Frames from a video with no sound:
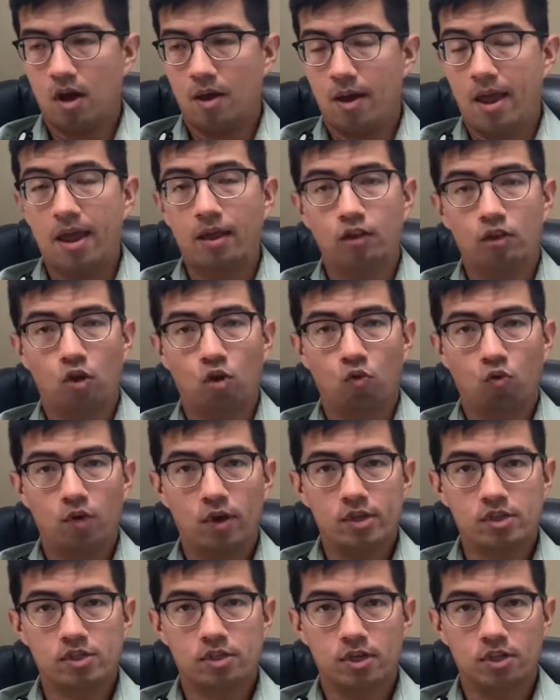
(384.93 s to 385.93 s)
and low
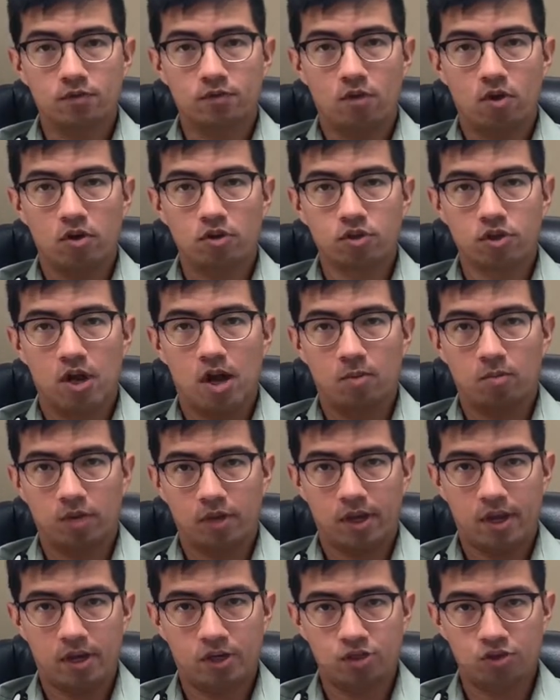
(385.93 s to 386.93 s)
risk as far as
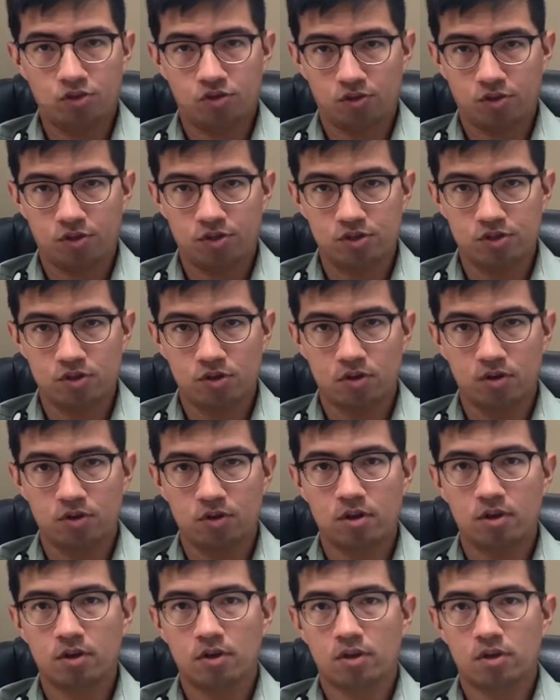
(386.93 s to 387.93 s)
complications are concerned.
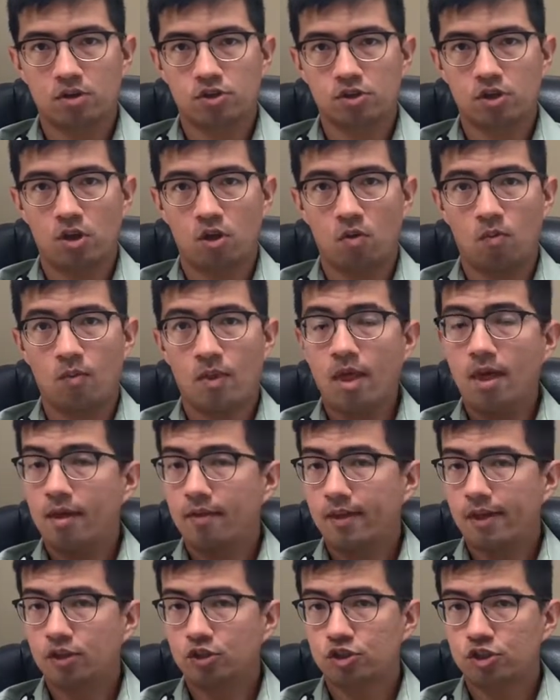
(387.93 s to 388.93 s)
So
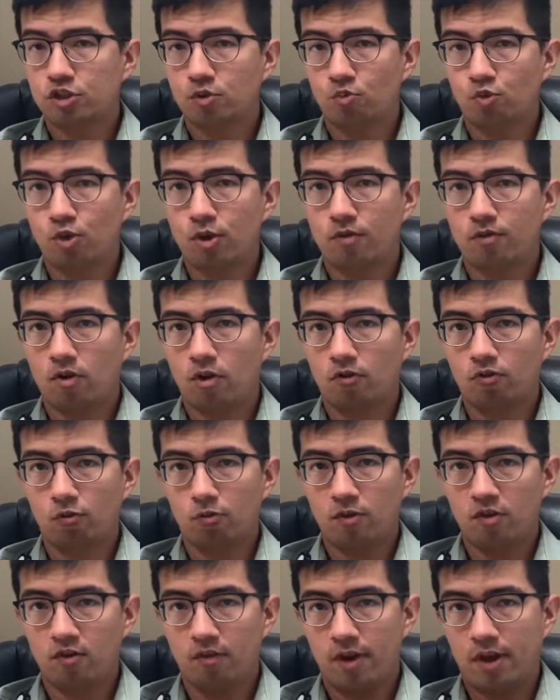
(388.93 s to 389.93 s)
that's just a brief
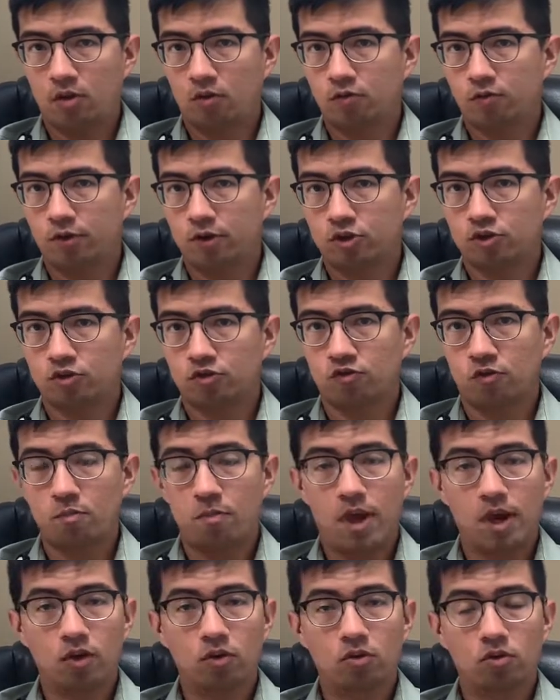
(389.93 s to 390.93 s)
overview of anal fissures from
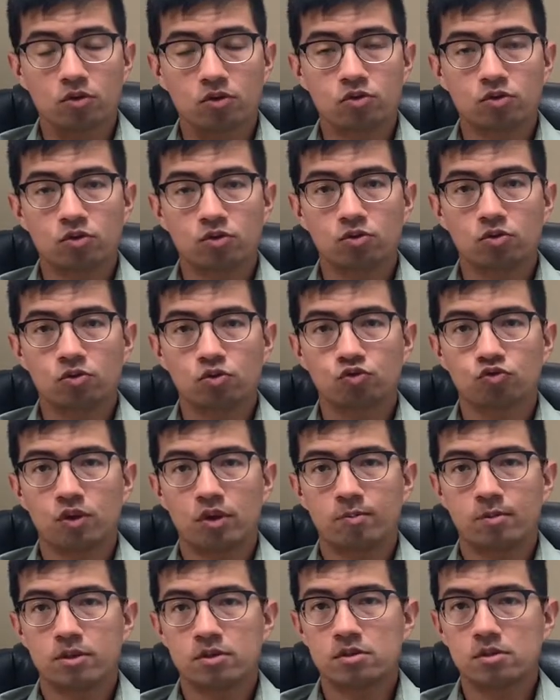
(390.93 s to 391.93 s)
medical to surgical
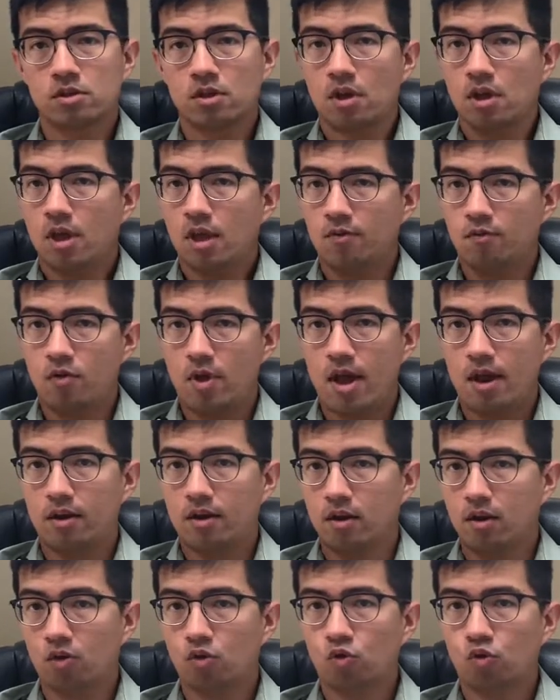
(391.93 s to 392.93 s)
treatments. If you had
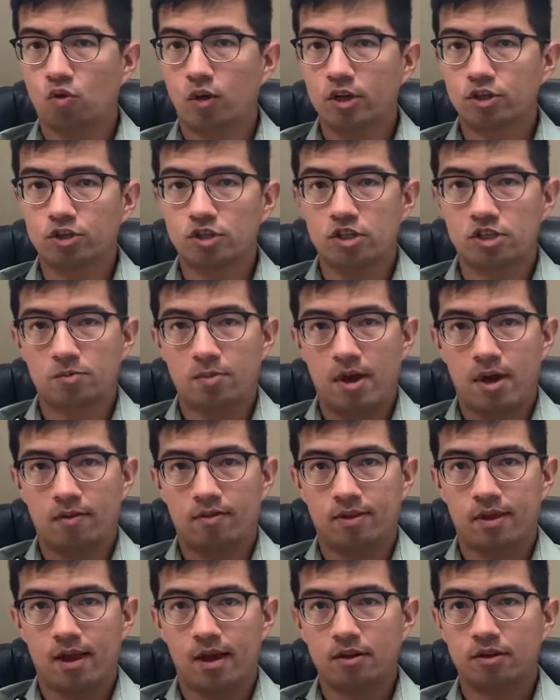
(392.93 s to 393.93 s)
any other questions about
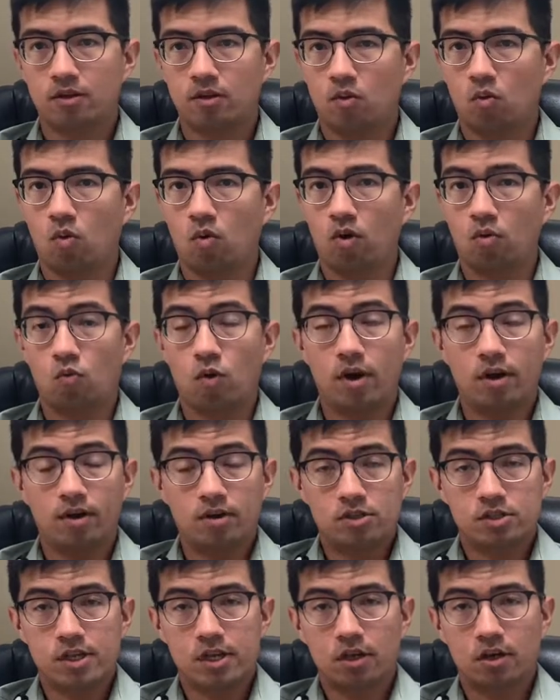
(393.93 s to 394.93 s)
that or wanted to
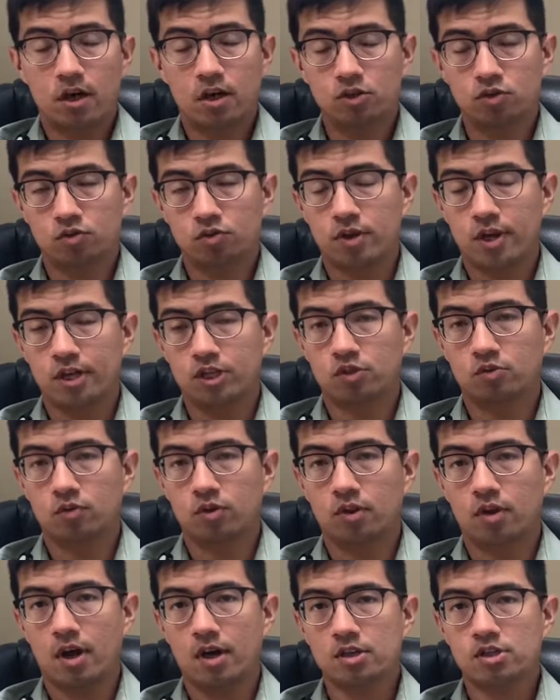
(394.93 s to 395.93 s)
seek consultation
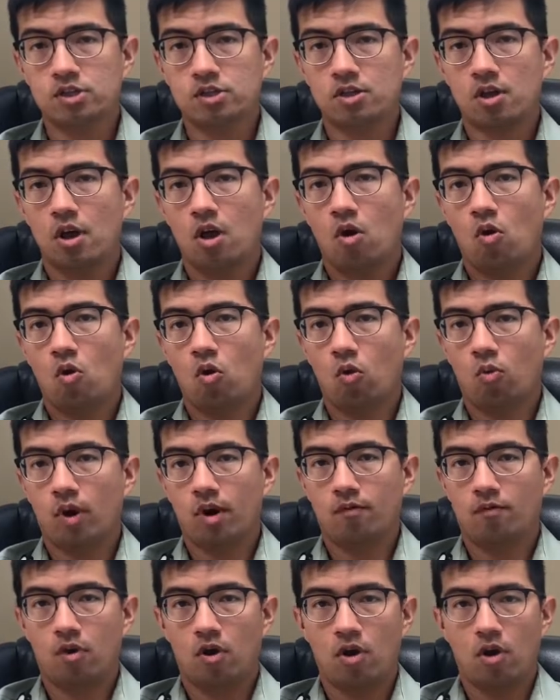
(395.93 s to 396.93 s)
with us or one
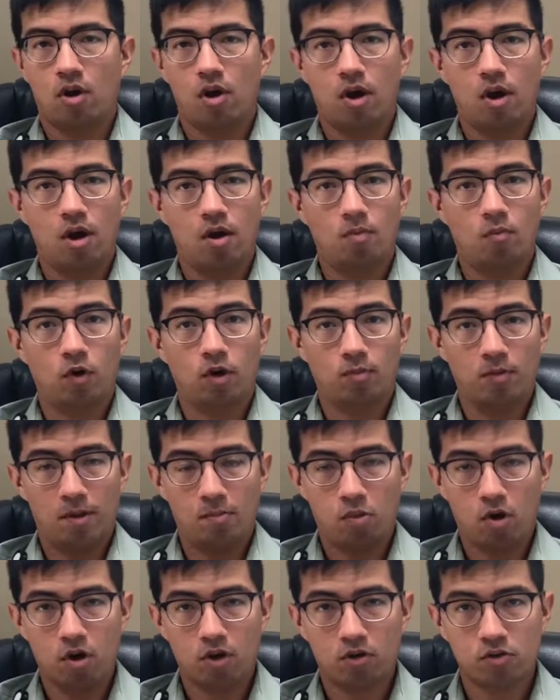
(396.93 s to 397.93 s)
of my
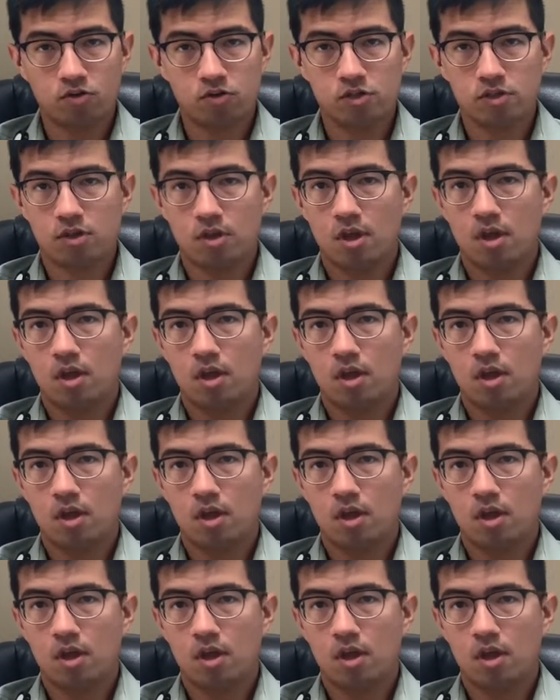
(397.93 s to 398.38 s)
partners,